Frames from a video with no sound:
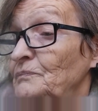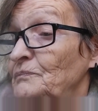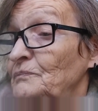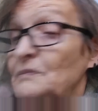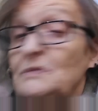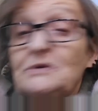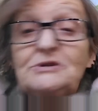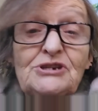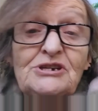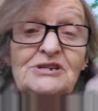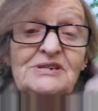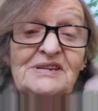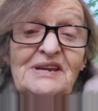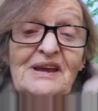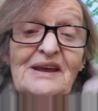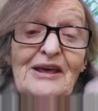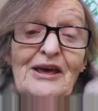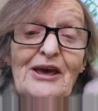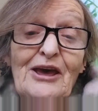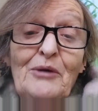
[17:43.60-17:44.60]
which is
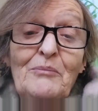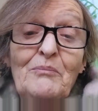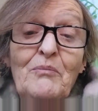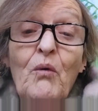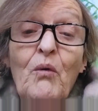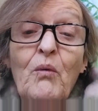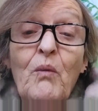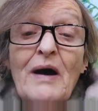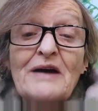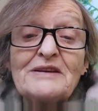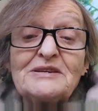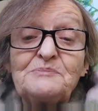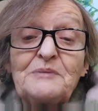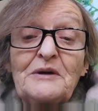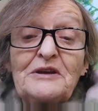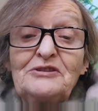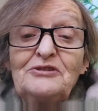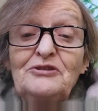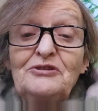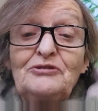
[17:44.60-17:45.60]
more
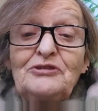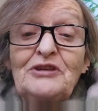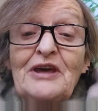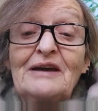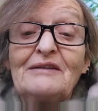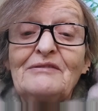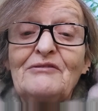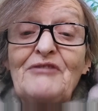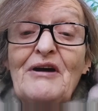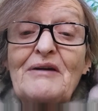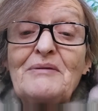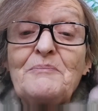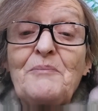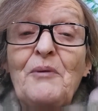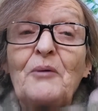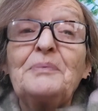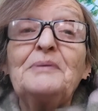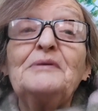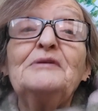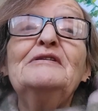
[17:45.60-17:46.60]
widespread than you think. Very
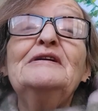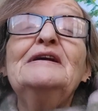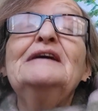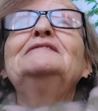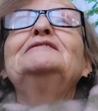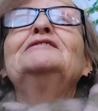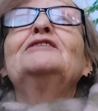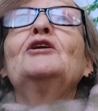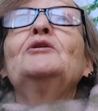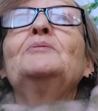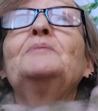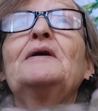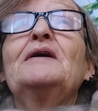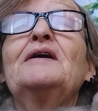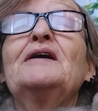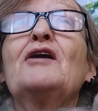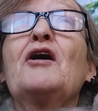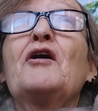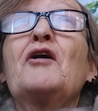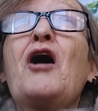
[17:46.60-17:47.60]
popular in Ethiopia,
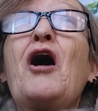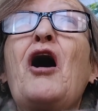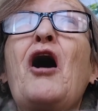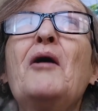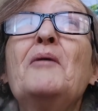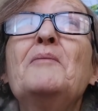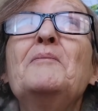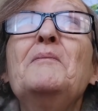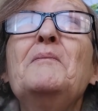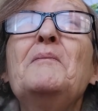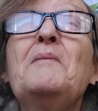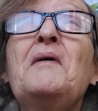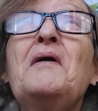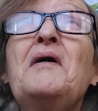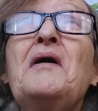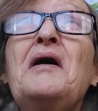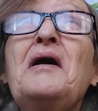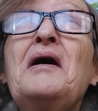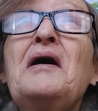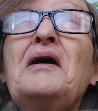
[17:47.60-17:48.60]
and I'm
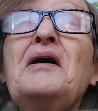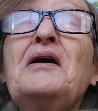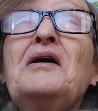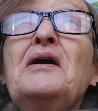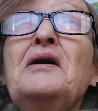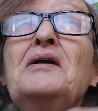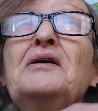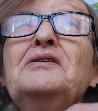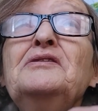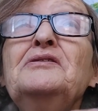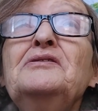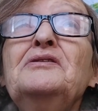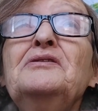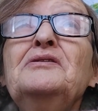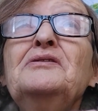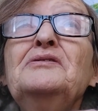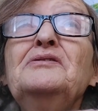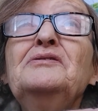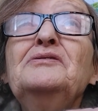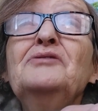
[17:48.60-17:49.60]

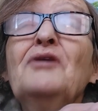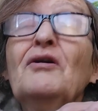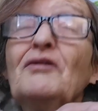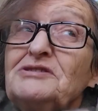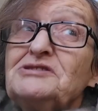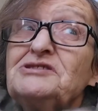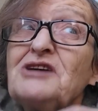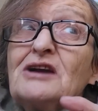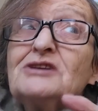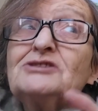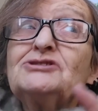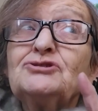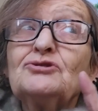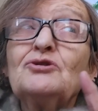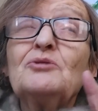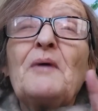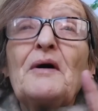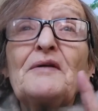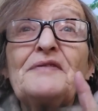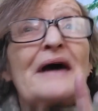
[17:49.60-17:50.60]
not entirely
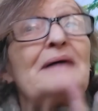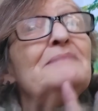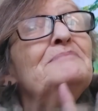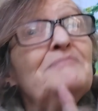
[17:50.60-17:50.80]
sure, but they